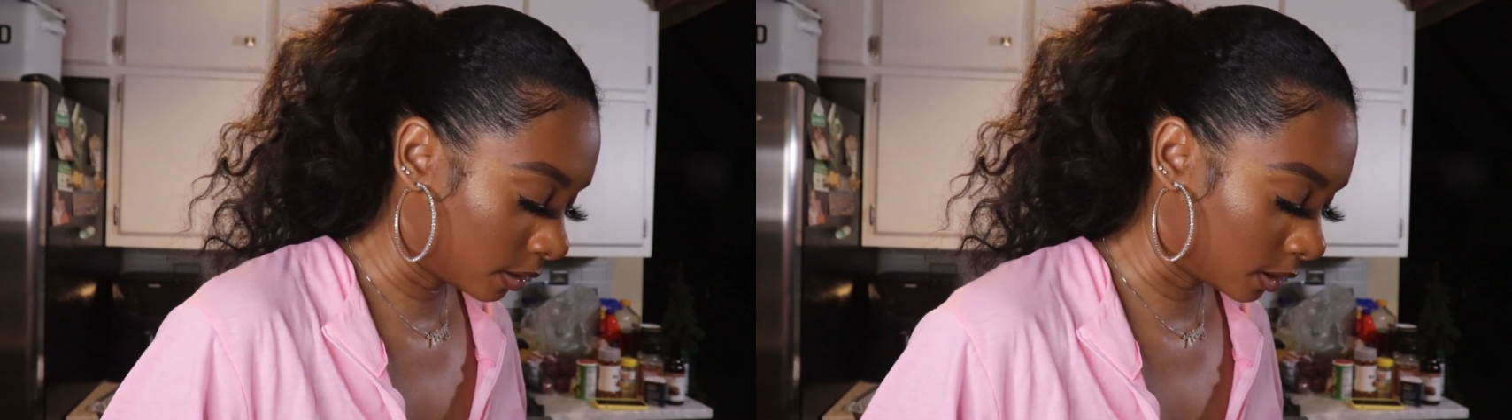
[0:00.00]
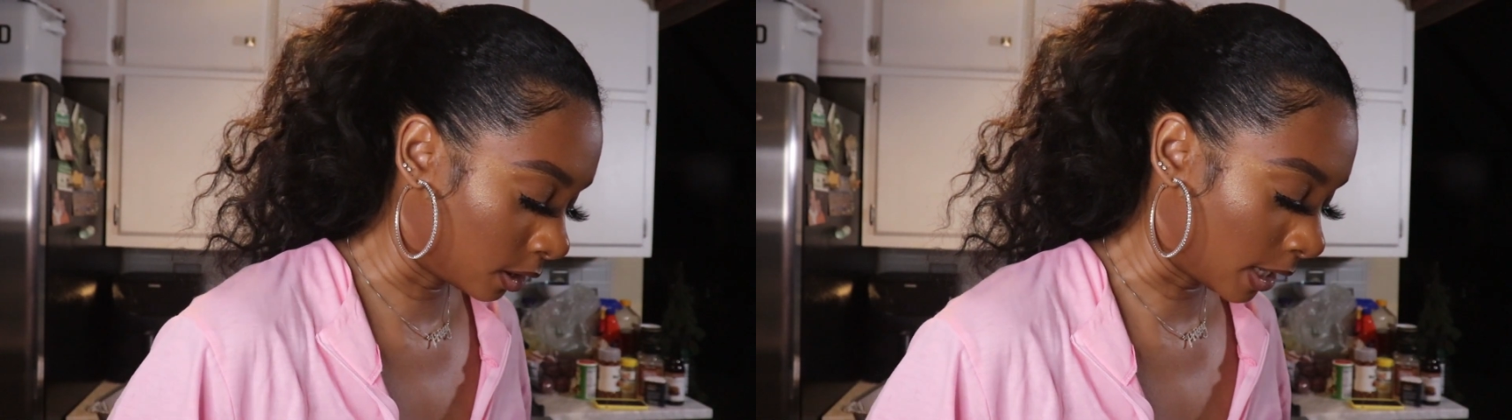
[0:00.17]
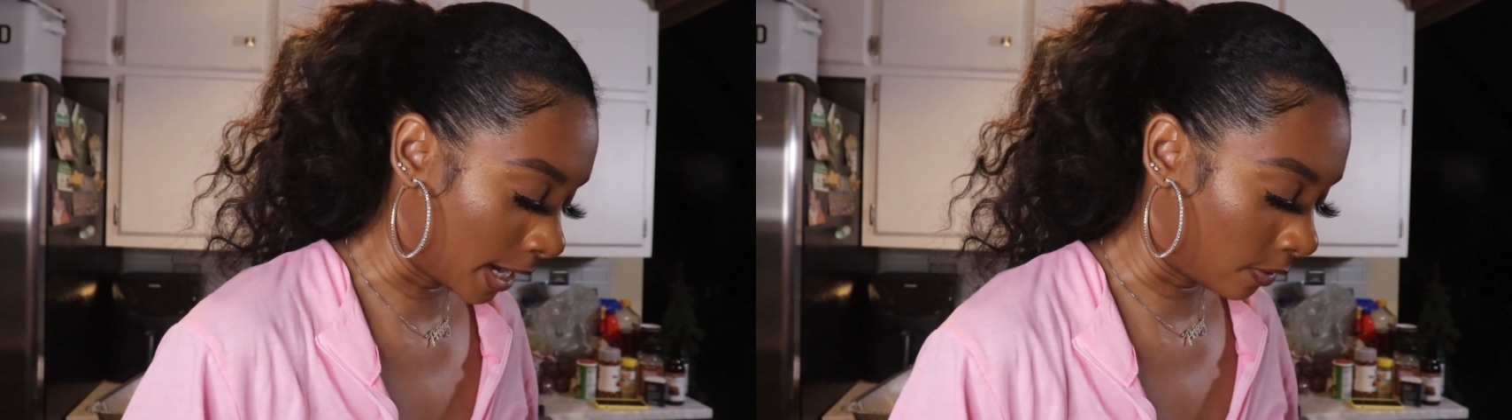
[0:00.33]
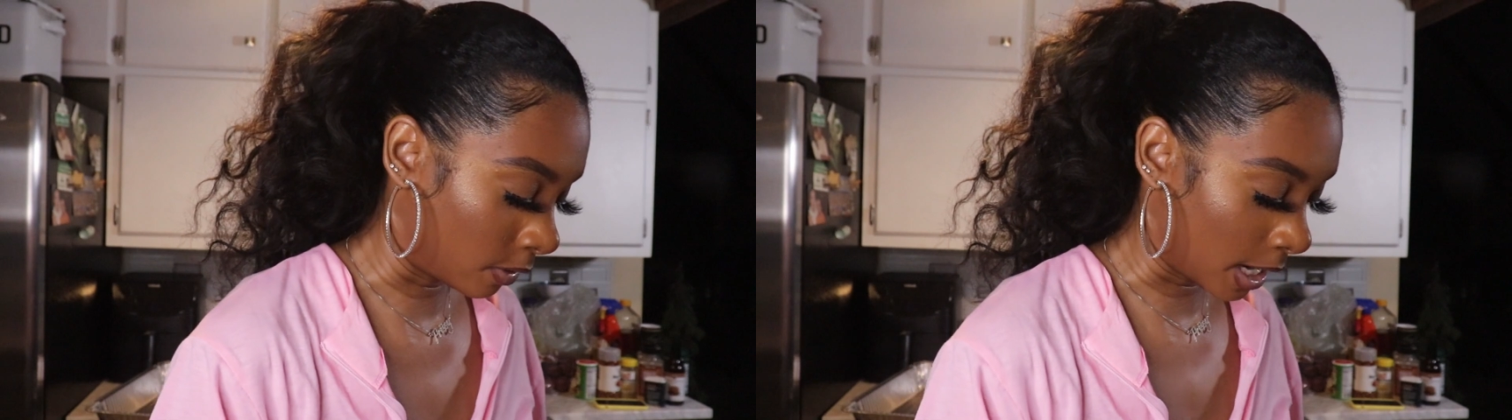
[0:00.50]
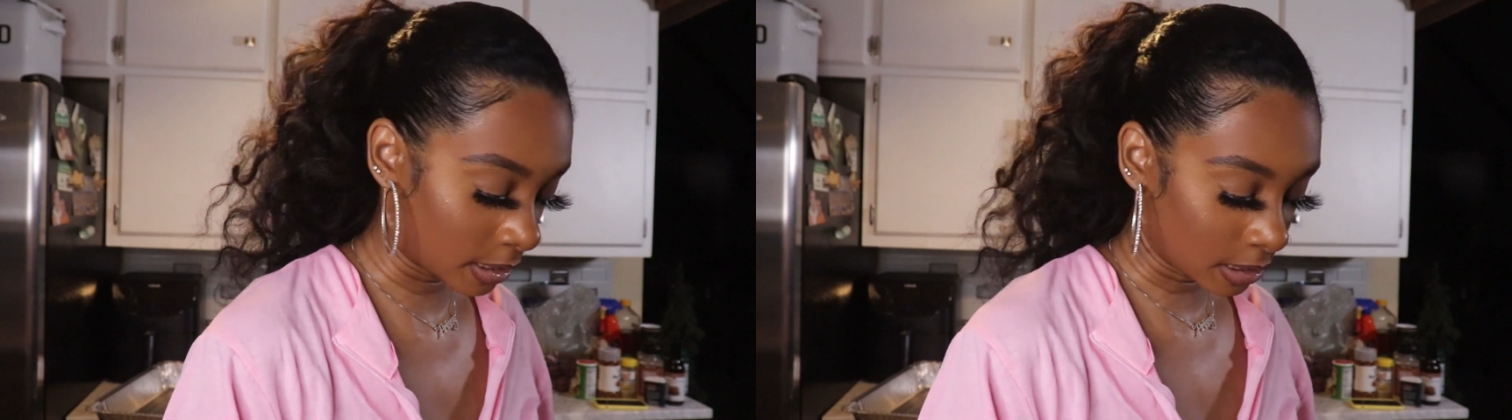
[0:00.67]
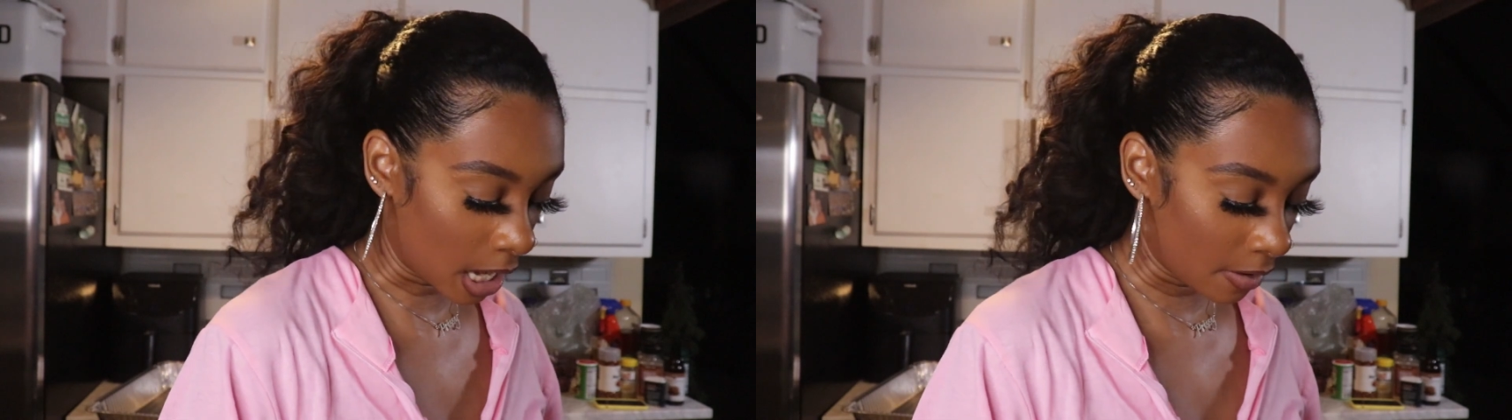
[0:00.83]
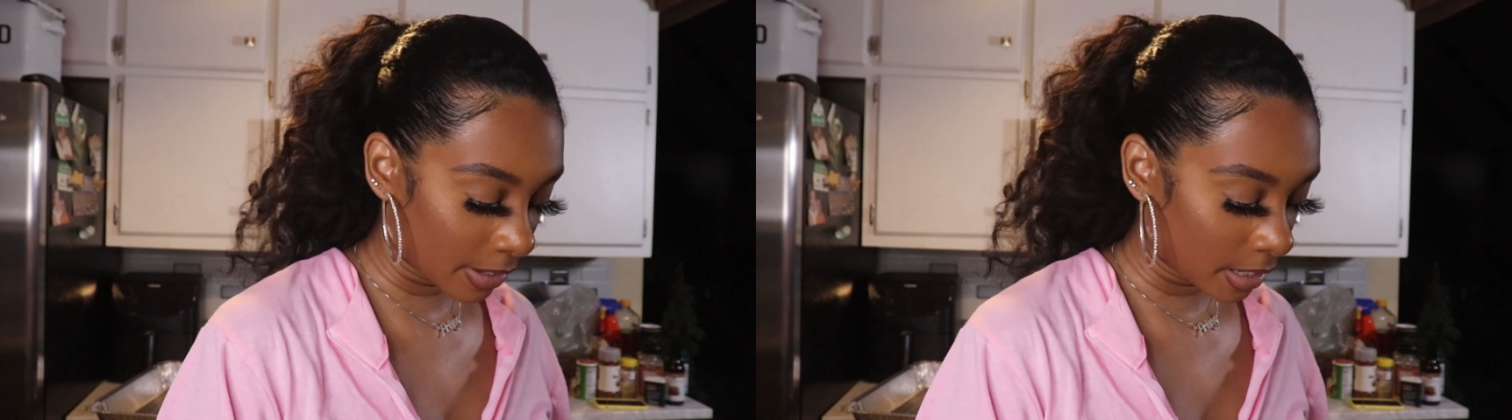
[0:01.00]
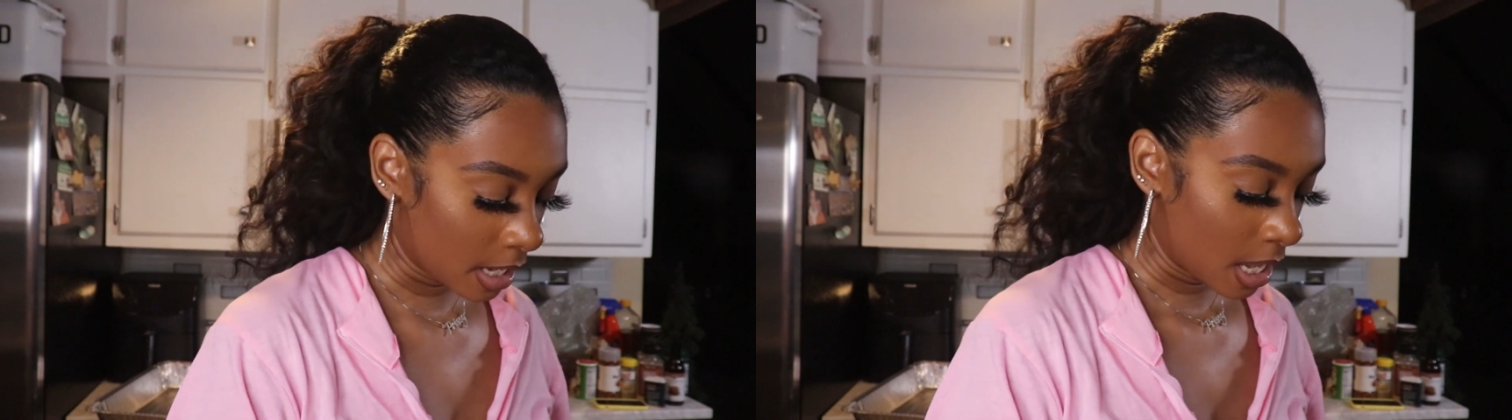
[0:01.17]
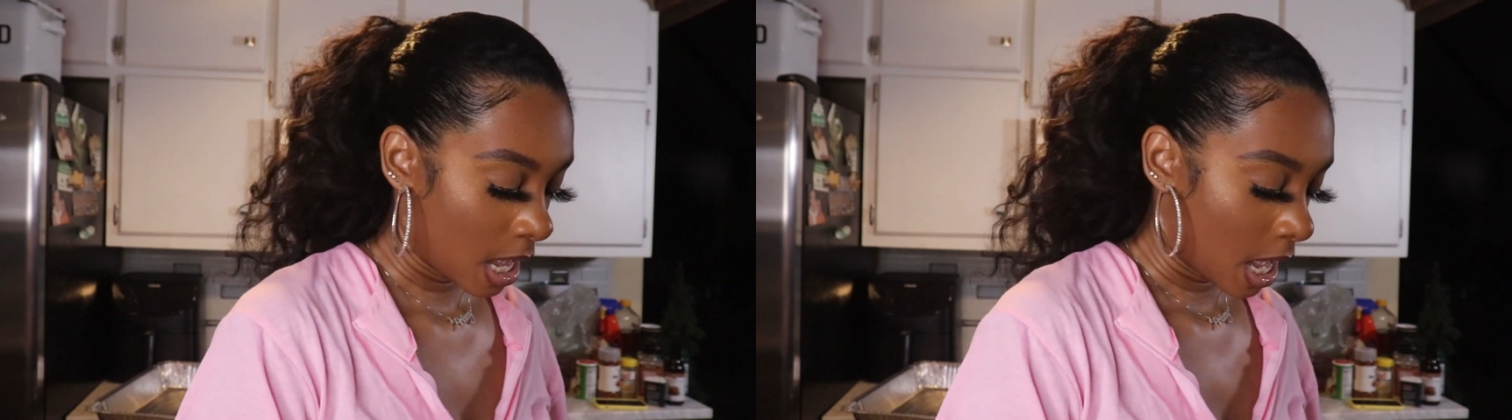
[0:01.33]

So like when I saw it,